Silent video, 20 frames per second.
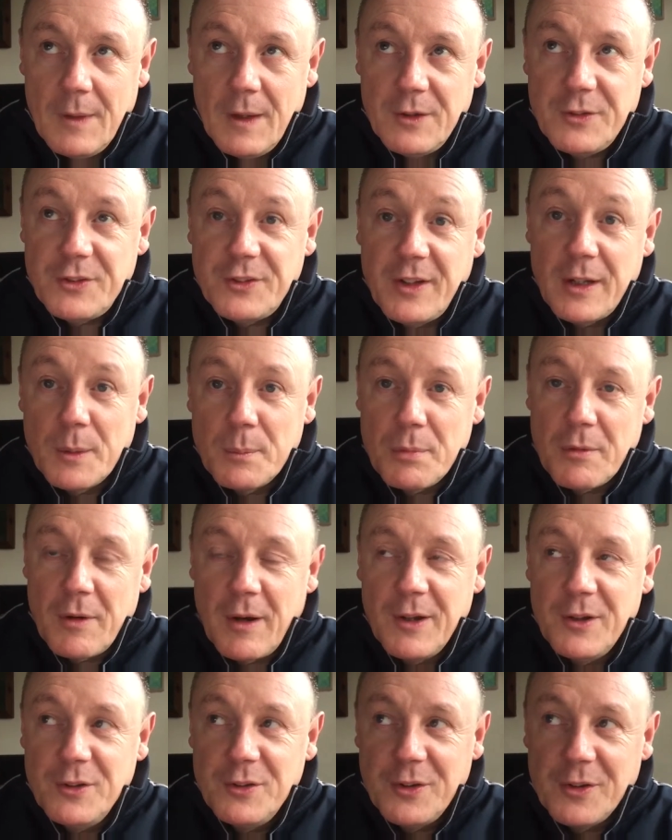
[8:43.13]

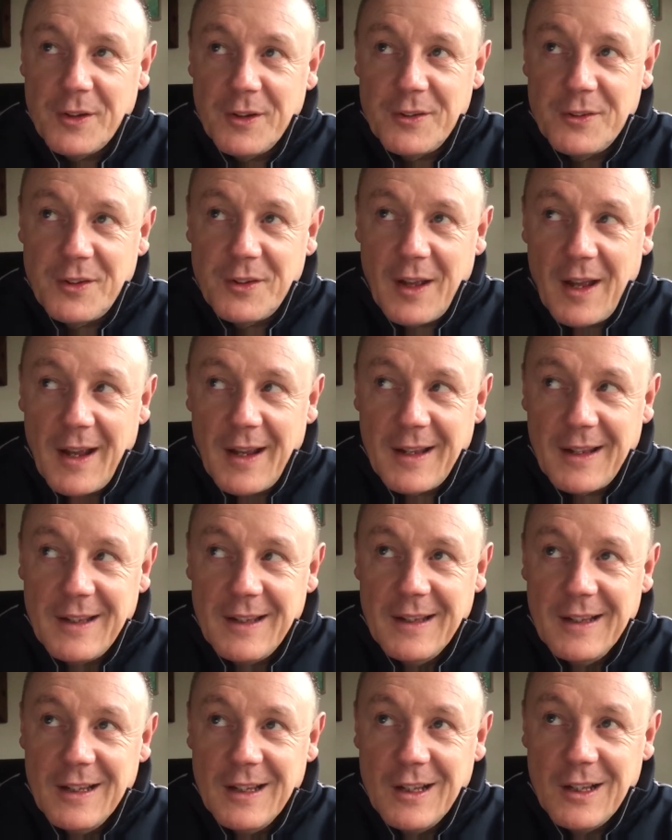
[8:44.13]
celebration, it's
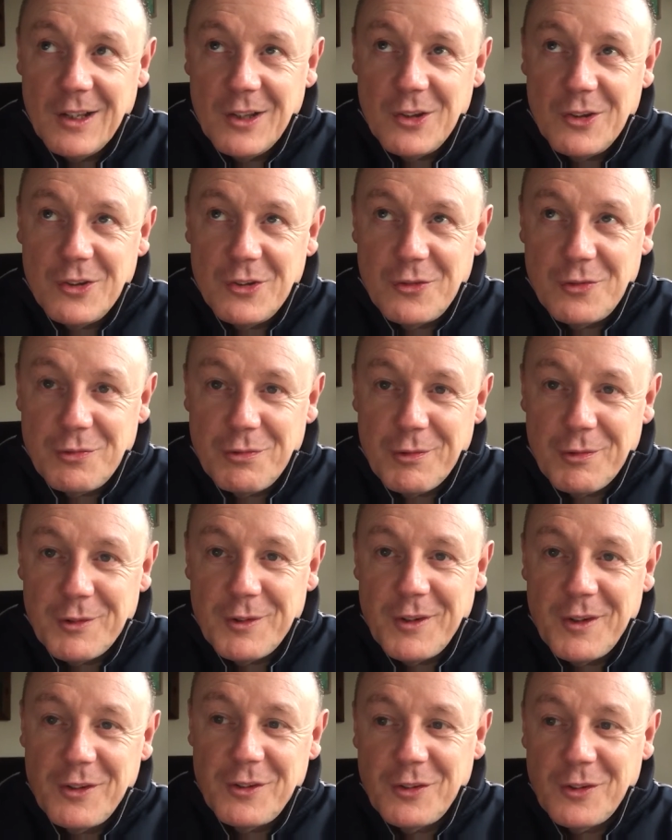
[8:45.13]
a
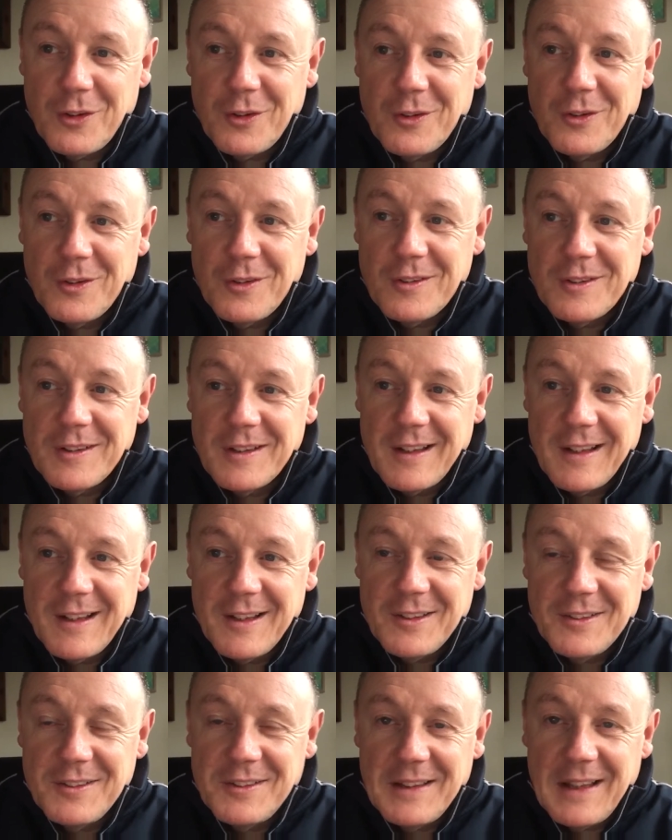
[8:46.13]
tradition that
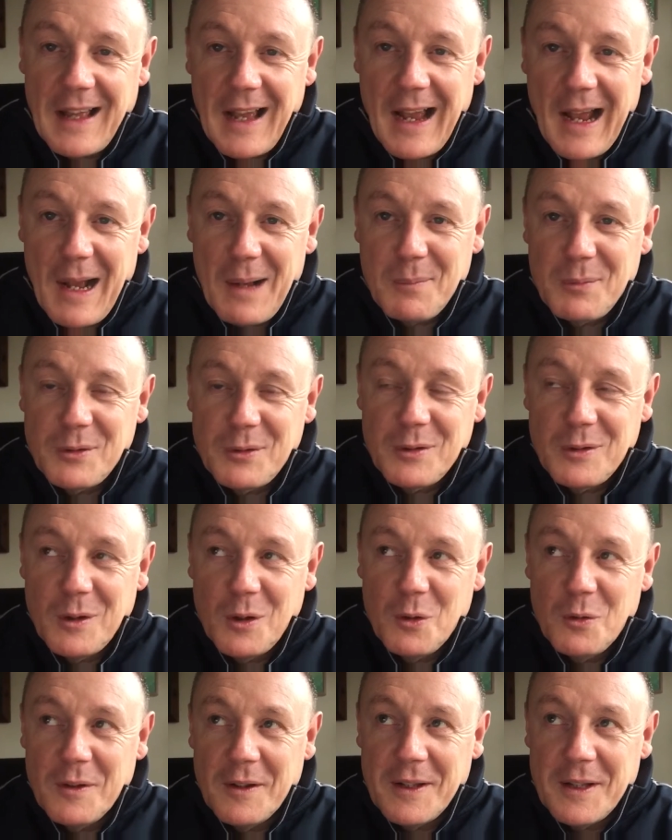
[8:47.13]
is
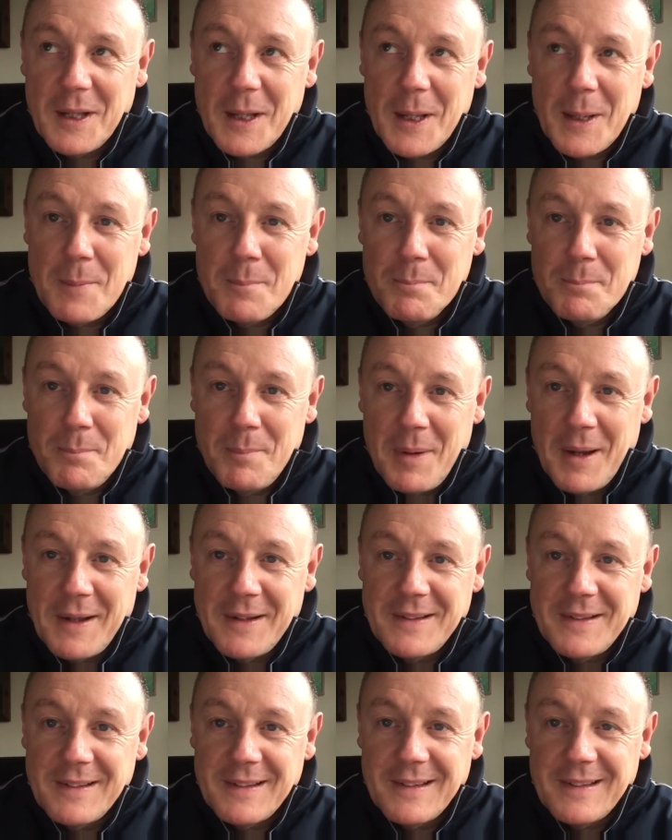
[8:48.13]
absolutely
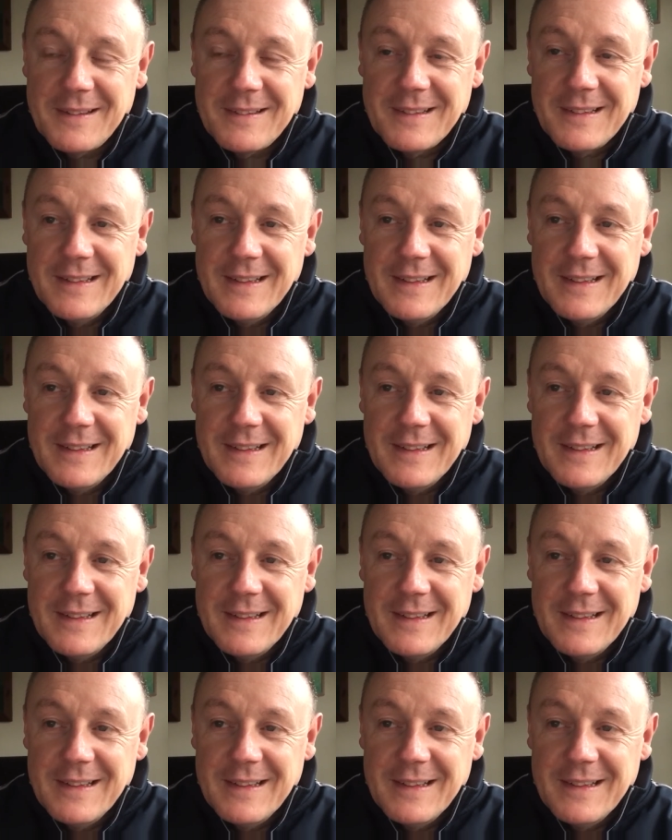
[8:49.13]
embedded,